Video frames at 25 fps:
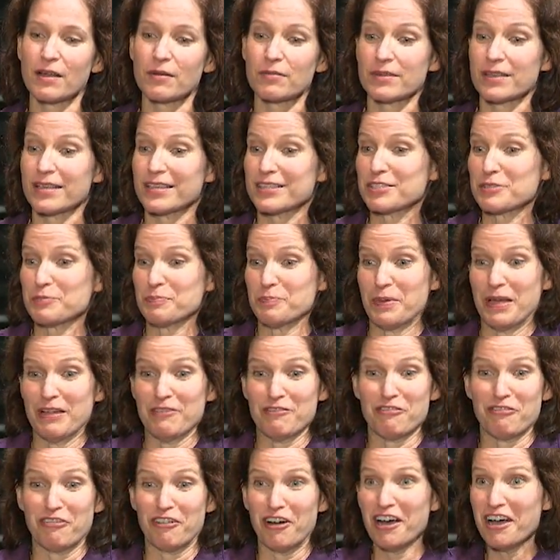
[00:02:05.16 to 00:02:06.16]
it's
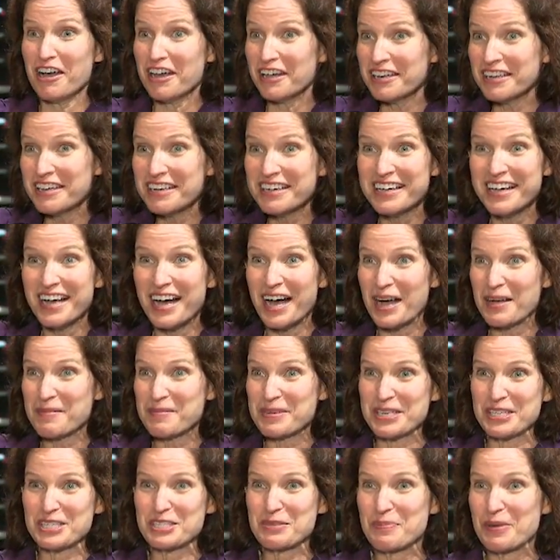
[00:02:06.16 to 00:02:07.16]
been fun. I
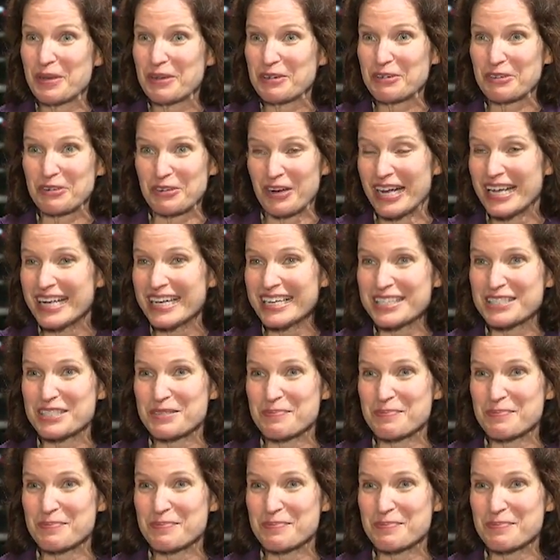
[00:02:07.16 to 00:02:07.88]
mean, it's been great.